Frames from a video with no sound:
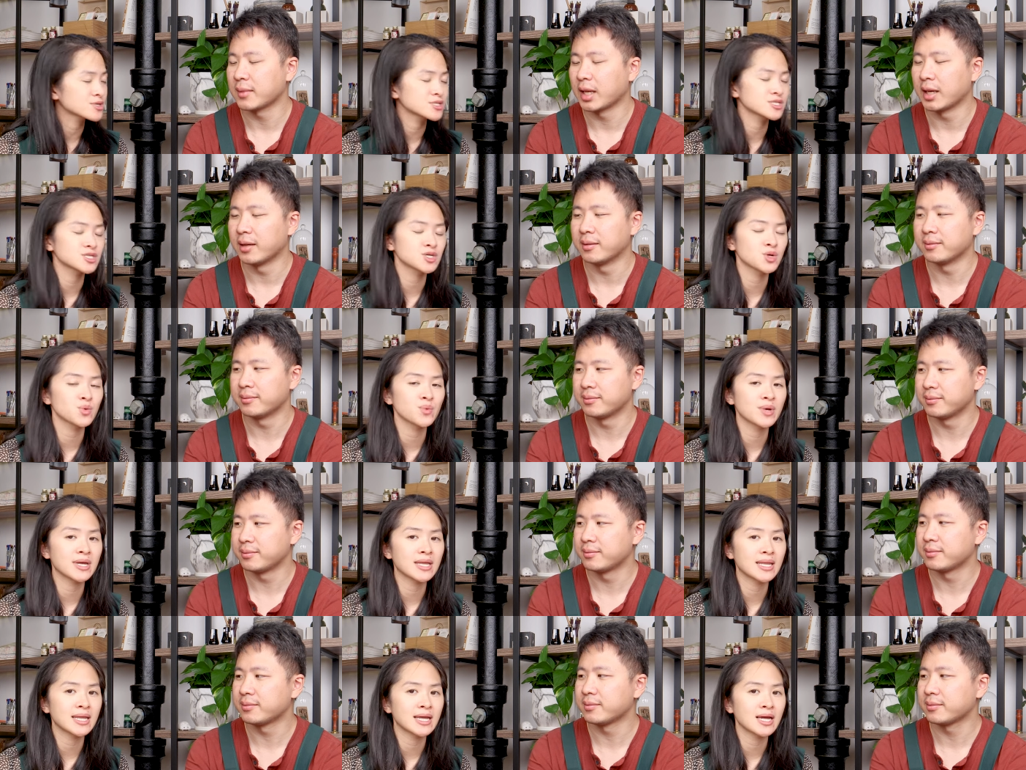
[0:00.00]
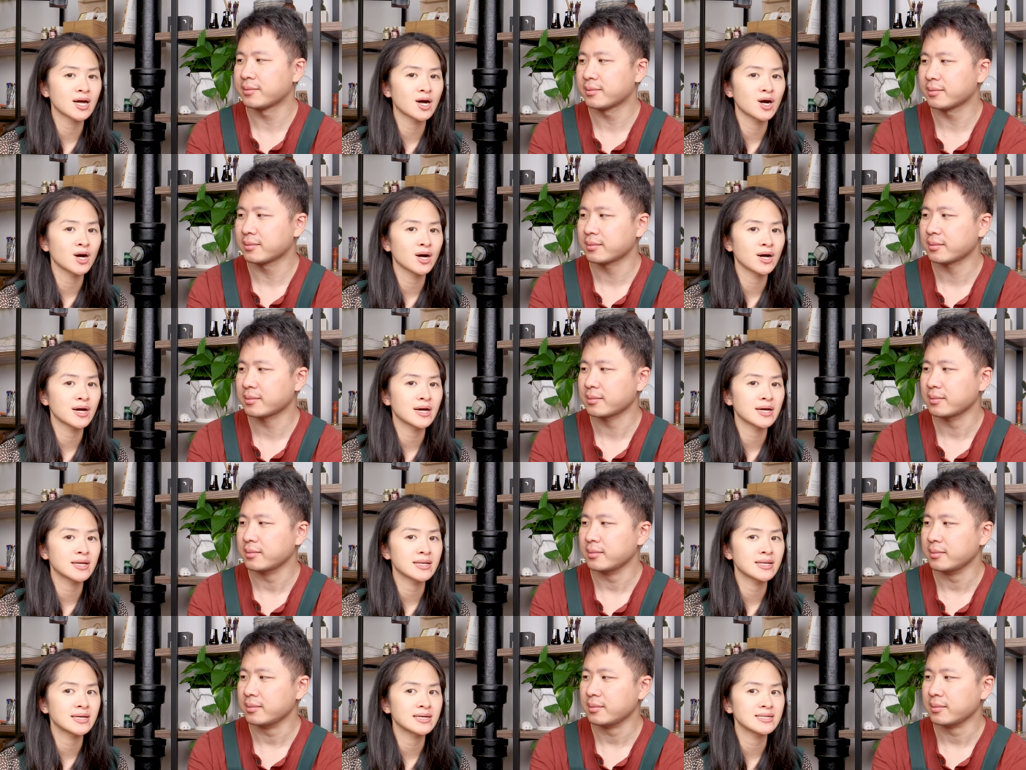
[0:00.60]
Speaker 1: still waiting
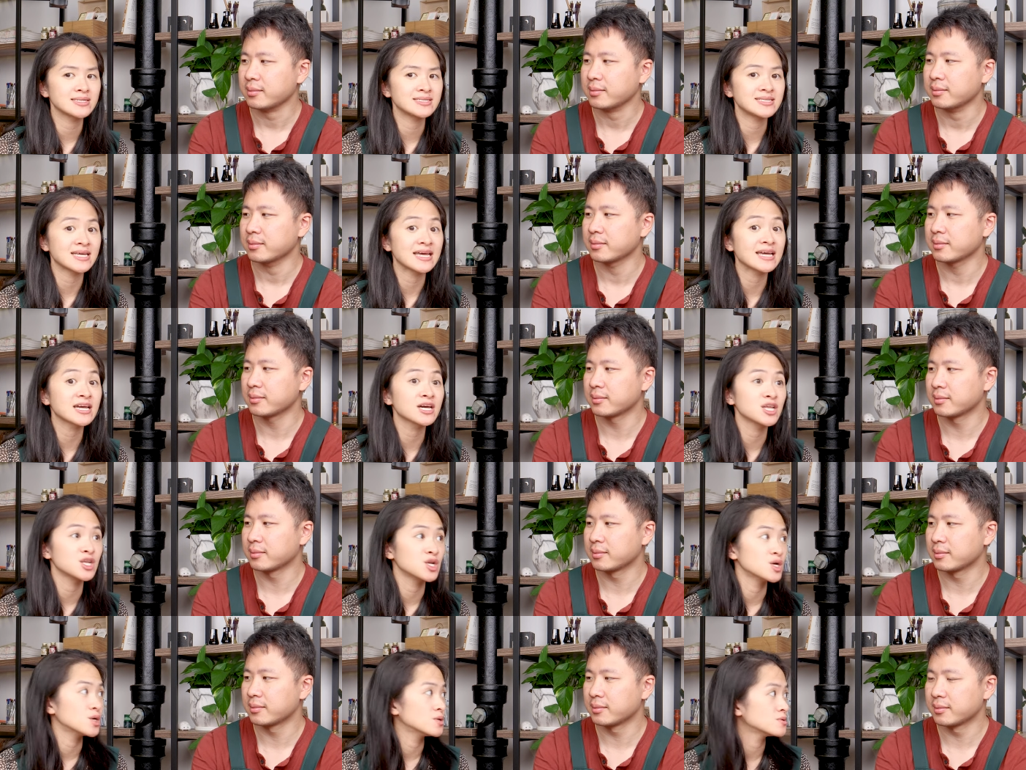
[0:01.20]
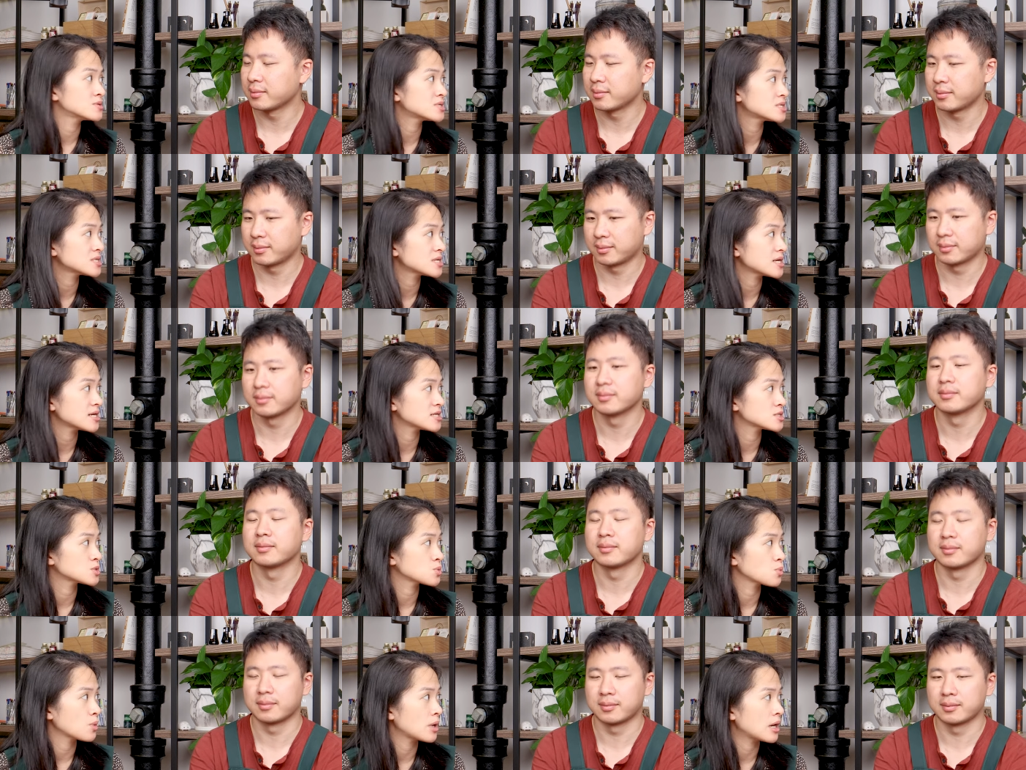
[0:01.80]
on Take a Note
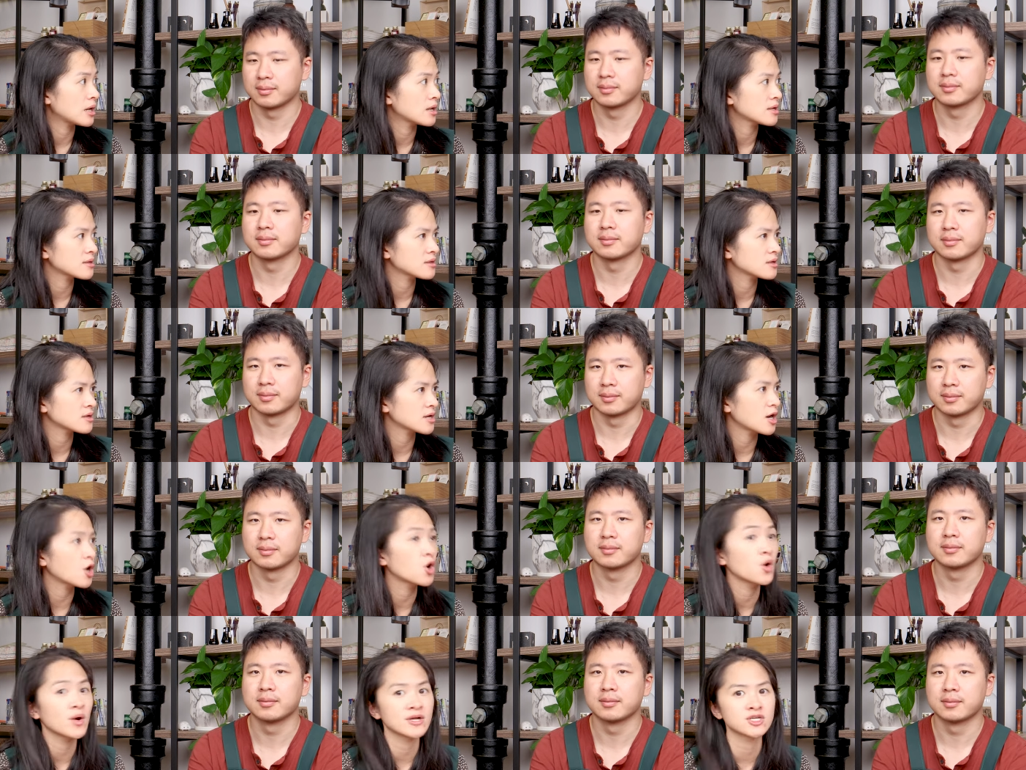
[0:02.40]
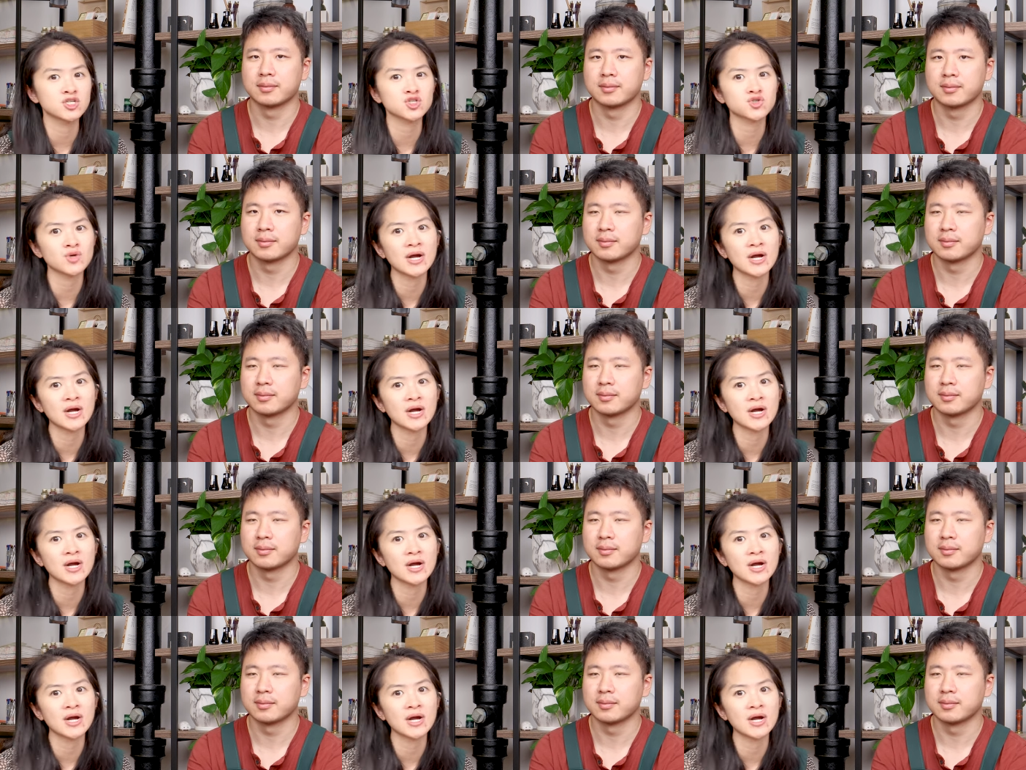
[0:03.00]
as well. I think. Oh, and